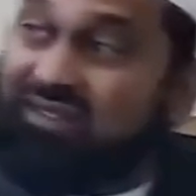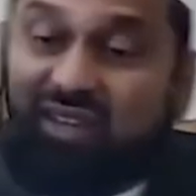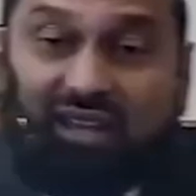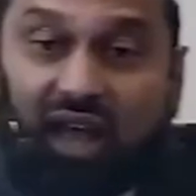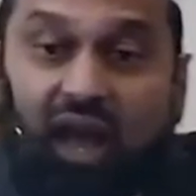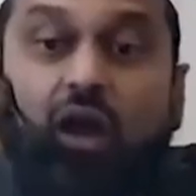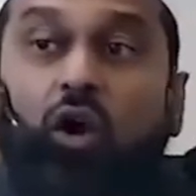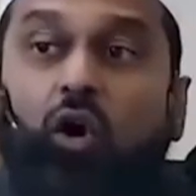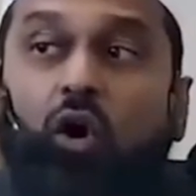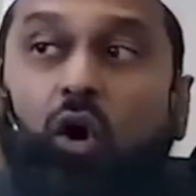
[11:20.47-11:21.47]
and zakah,
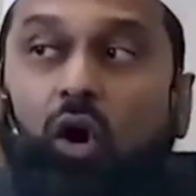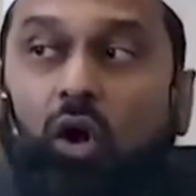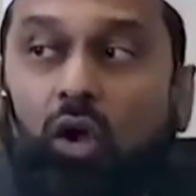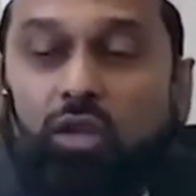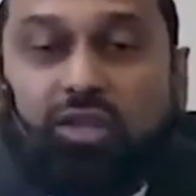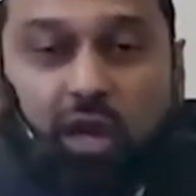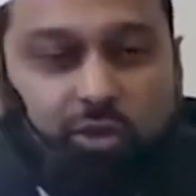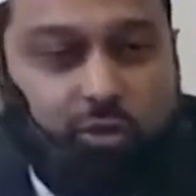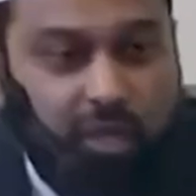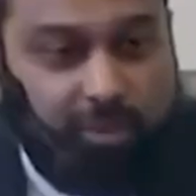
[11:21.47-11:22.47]
all the
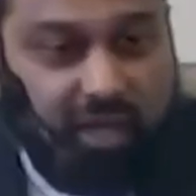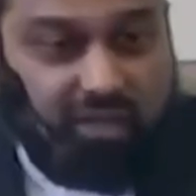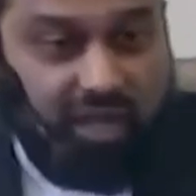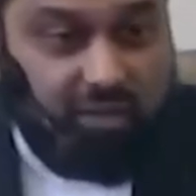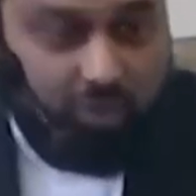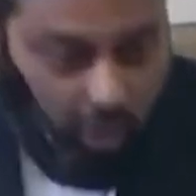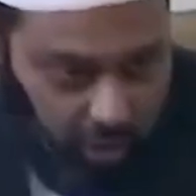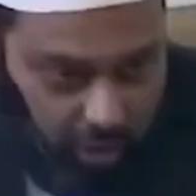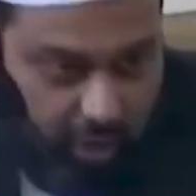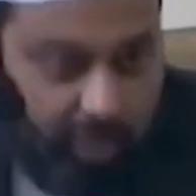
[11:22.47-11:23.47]
other ibadat
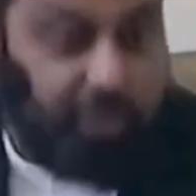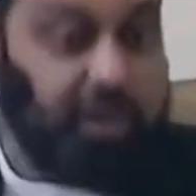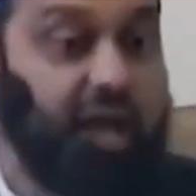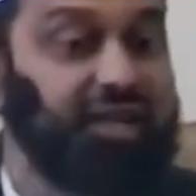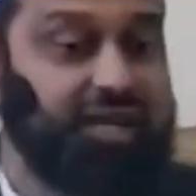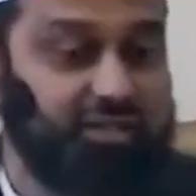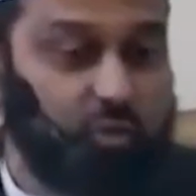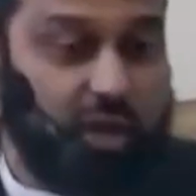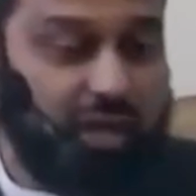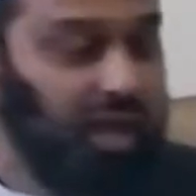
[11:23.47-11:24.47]
are implied
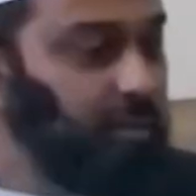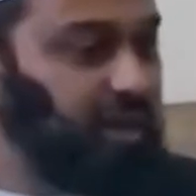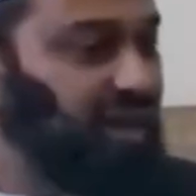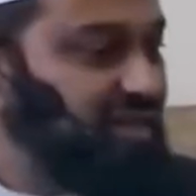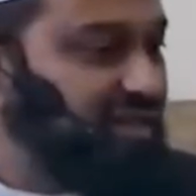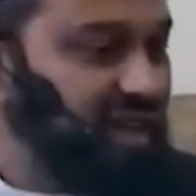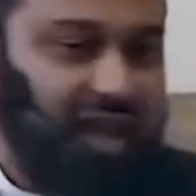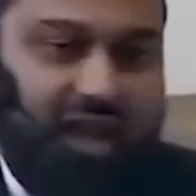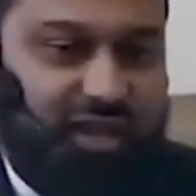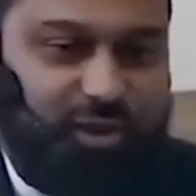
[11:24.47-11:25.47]
as well. Because
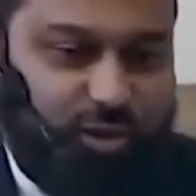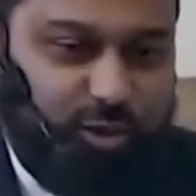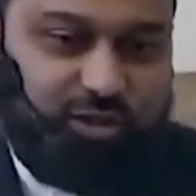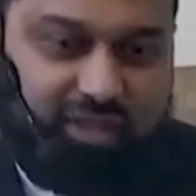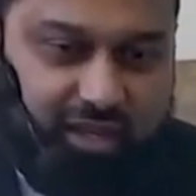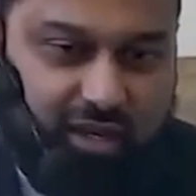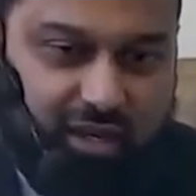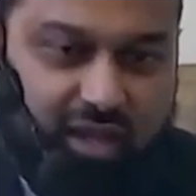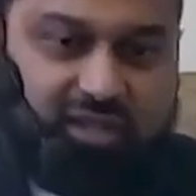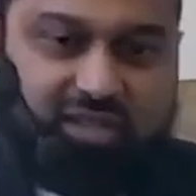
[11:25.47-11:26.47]
salah includes dhikr,